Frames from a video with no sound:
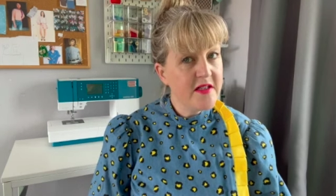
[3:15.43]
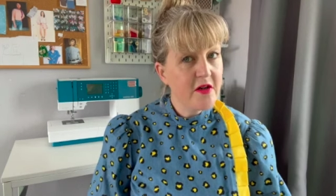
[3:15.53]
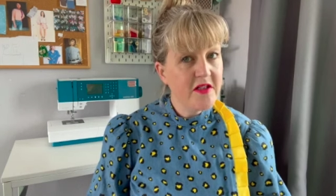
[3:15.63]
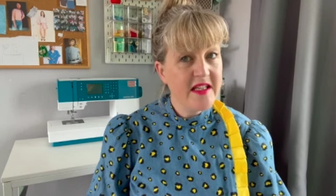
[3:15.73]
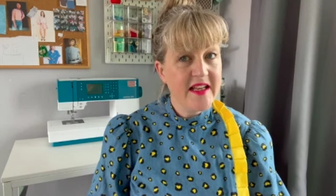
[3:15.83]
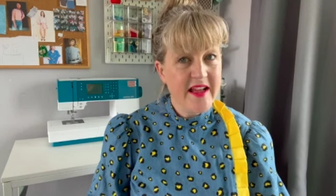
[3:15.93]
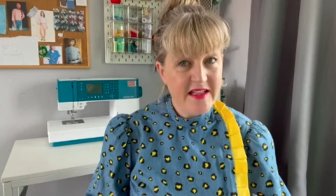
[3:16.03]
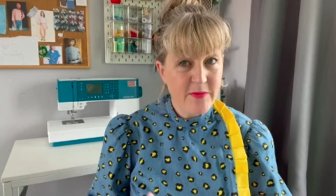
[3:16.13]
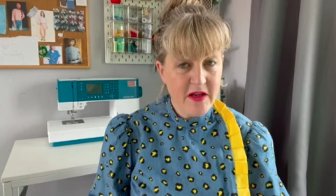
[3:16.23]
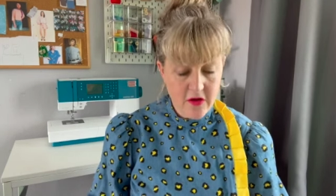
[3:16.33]
started in that
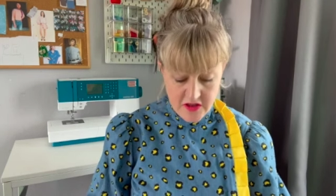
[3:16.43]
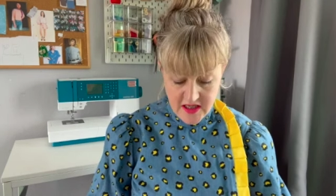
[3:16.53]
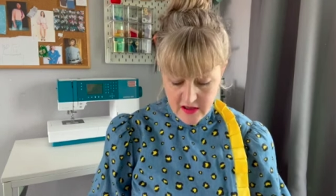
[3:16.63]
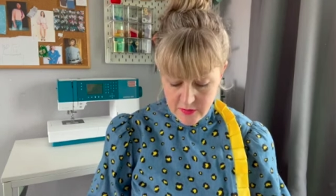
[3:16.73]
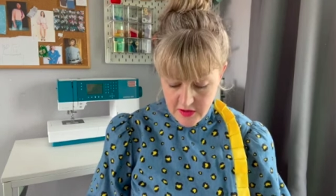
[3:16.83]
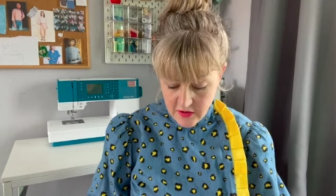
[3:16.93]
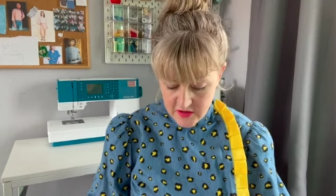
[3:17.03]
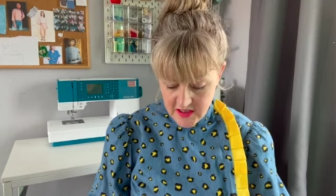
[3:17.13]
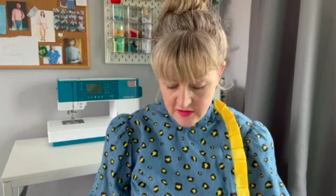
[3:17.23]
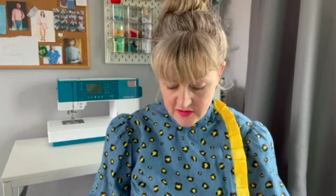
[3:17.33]
it's been cut out it's been
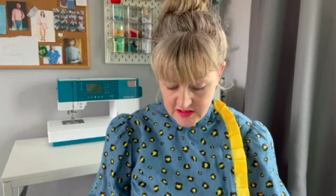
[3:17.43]
cut out